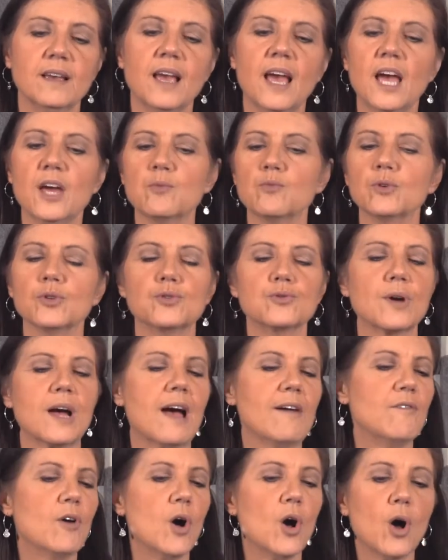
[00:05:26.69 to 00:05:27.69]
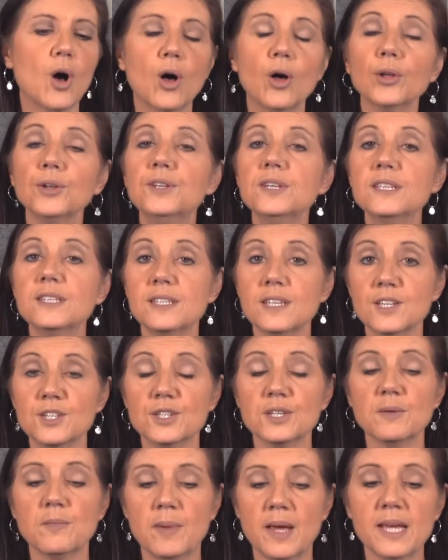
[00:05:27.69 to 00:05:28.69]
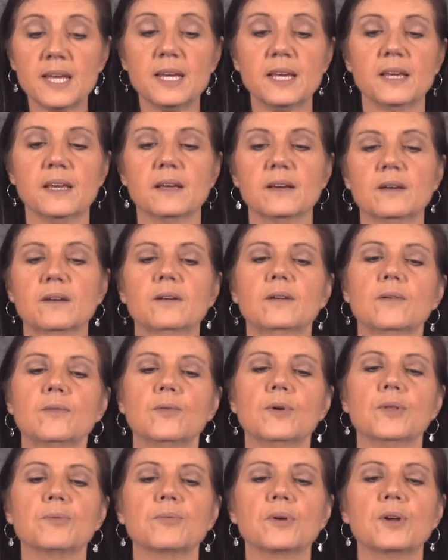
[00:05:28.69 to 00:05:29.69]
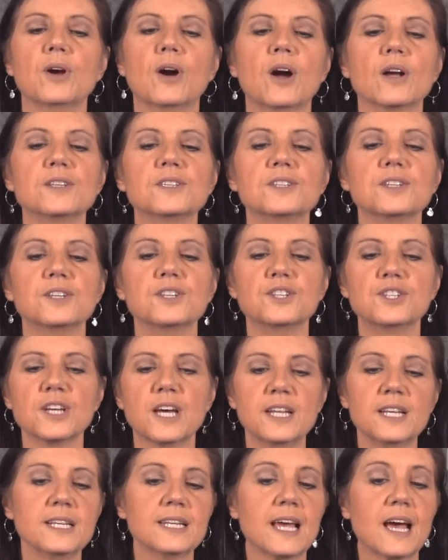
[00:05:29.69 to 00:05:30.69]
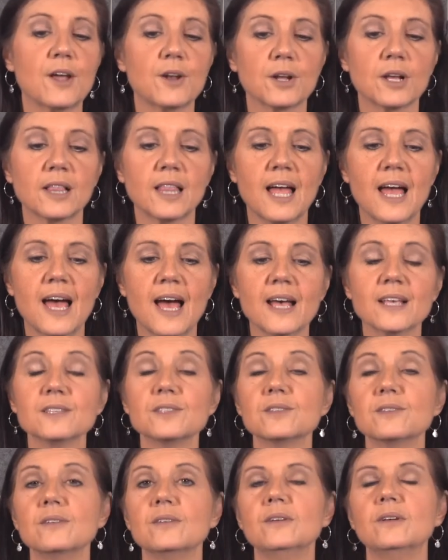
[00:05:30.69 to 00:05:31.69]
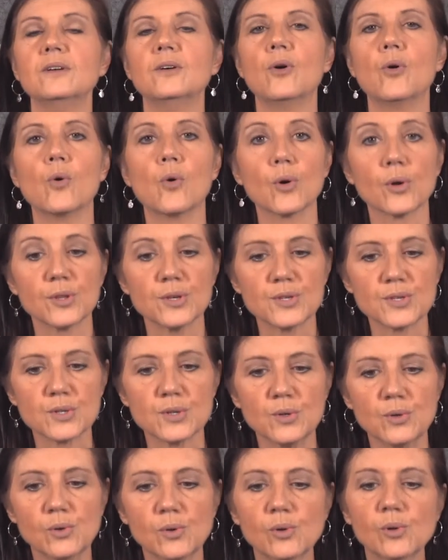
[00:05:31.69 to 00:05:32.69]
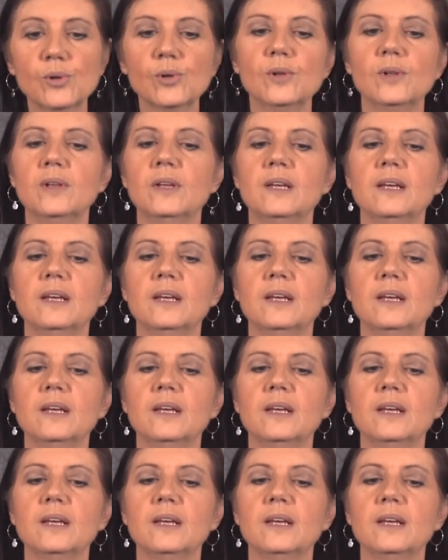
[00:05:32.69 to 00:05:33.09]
and will drive all decision making with regards to shutting down a class or the school